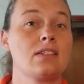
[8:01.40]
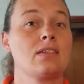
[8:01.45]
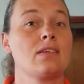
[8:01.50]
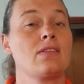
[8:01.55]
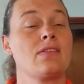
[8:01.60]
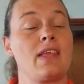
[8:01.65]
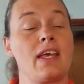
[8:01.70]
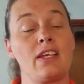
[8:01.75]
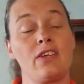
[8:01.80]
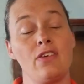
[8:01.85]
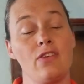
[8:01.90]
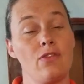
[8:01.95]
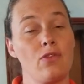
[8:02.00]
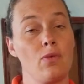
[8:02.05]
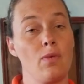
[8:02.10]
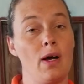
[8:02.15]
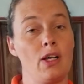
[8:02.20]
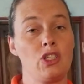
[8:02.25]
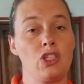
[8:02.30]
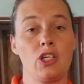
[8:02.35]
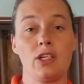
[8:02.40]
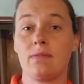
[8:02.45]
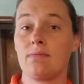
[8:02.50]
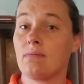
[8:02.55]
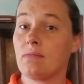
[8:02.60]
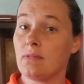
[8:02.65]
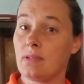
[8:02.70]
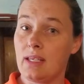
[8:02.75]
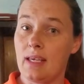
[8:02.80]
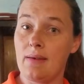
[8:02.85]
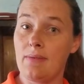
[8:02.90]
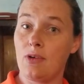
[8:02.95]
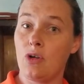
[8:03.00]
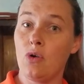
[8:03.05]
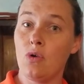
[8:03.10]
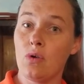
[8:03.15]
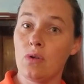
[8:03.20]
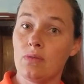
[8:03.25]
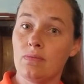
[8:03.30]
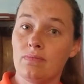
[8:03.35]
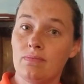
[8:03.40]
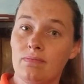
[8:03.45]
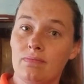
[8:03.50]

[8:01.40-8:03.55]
thank you for watching. Keep cool.